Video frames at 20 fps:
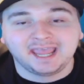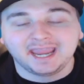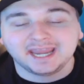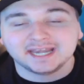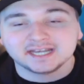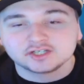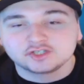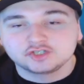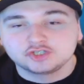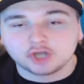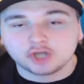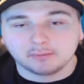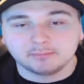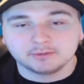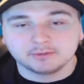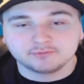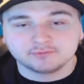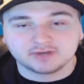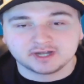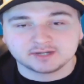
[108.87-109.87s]
in a
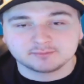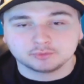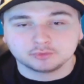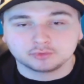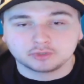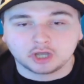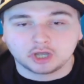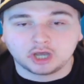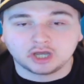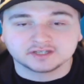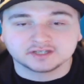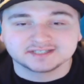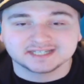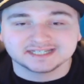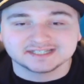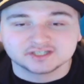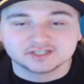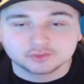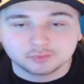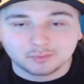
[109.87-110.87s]
dominant Red Bull car
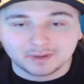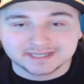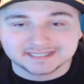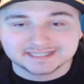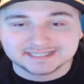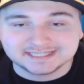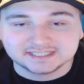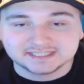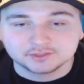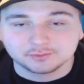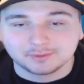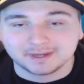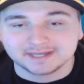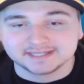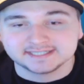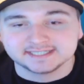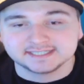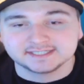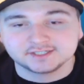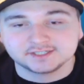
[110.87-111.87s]
since
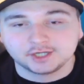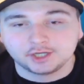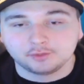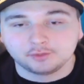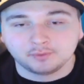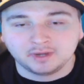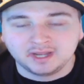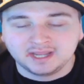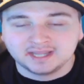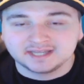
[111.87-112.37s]
2022.